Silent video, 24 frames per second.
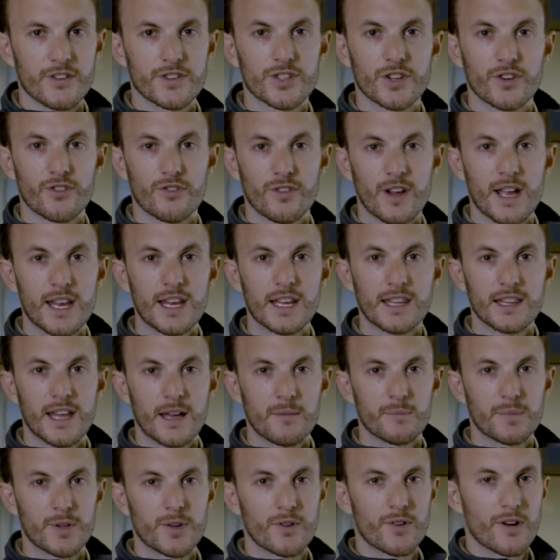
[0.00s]
is creating
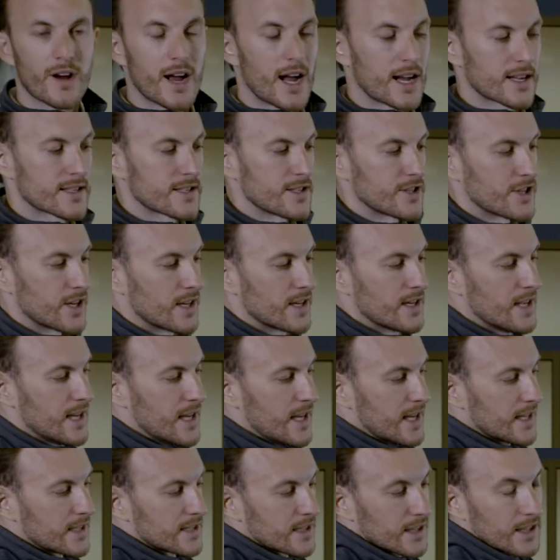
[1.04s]
that pure oxygen,
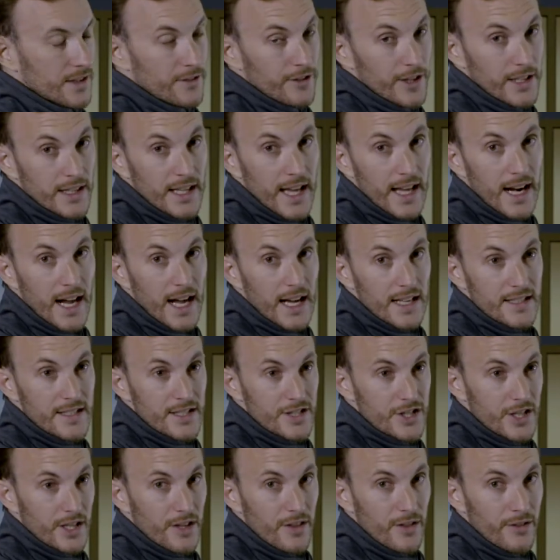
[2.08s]
delivering that
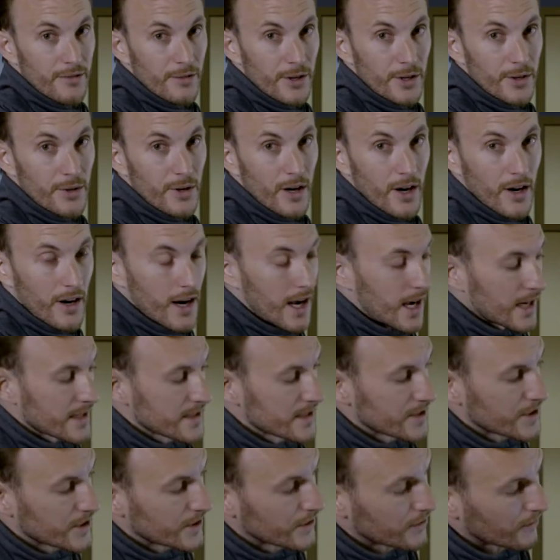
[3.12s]
oxygen through our
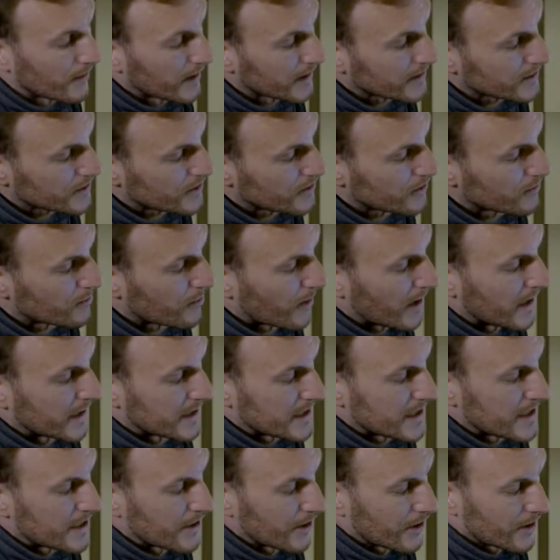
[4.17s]
oxygen direct tube right
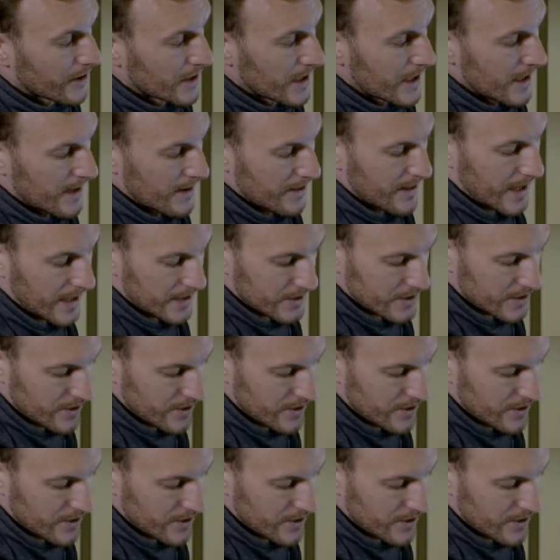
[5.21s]
here. That